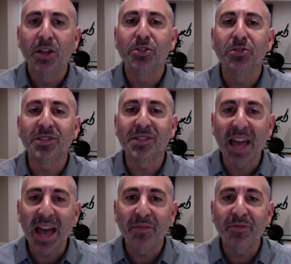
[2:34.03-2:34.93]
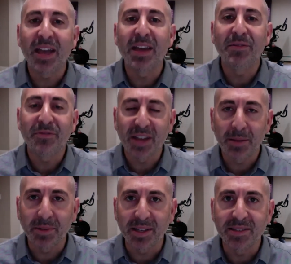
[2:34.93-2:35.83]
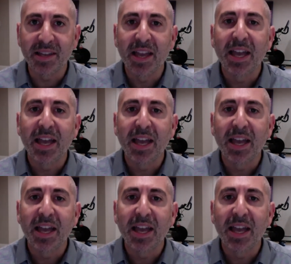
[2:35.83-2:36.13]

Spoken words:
to staff and families